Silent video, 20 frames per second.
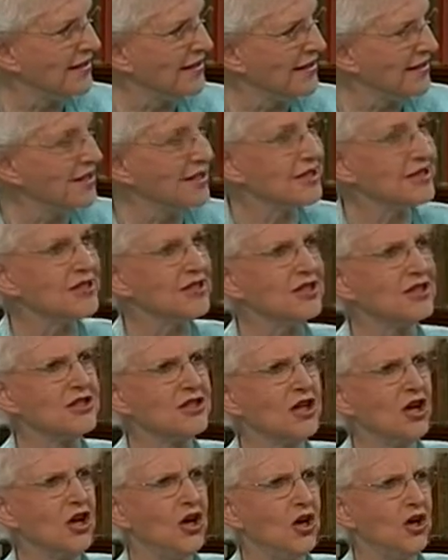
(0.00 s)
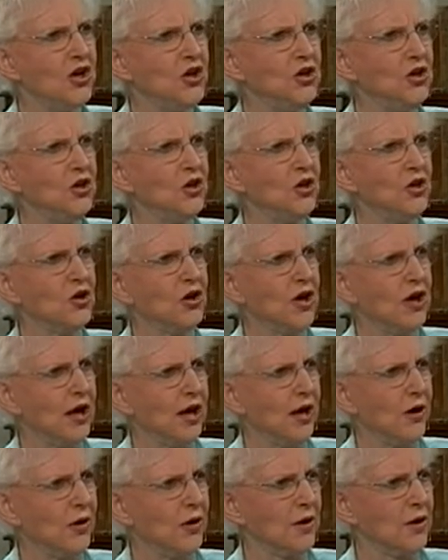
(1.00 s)
This is your
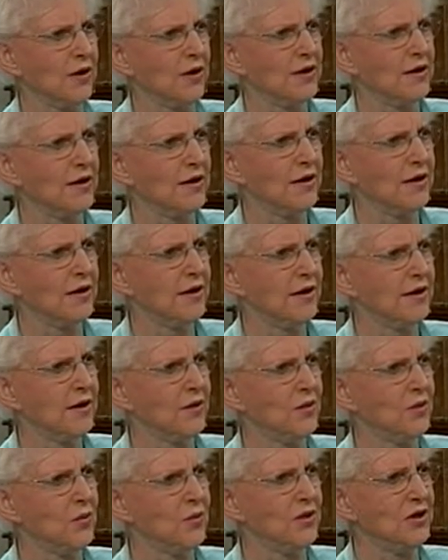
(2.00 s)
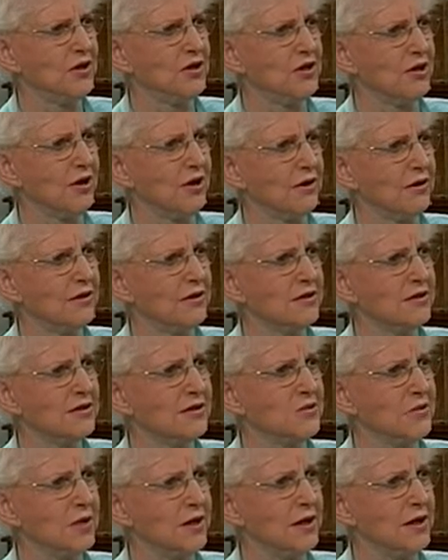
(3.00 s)
hour when darkness
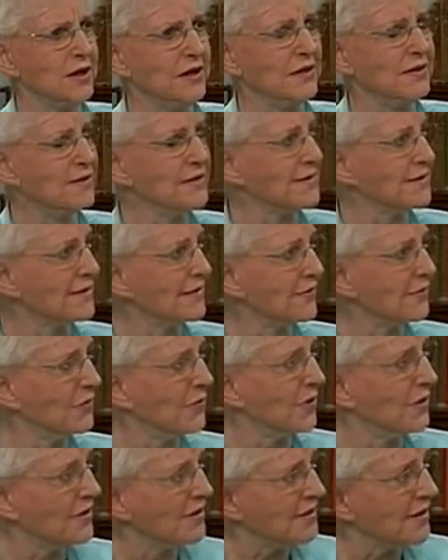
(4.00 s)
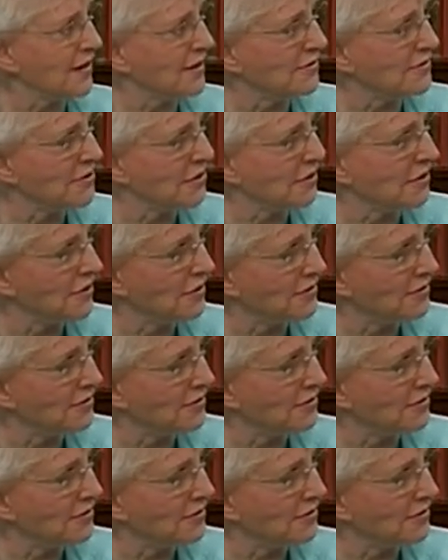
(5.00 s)
reigns. What is that, John?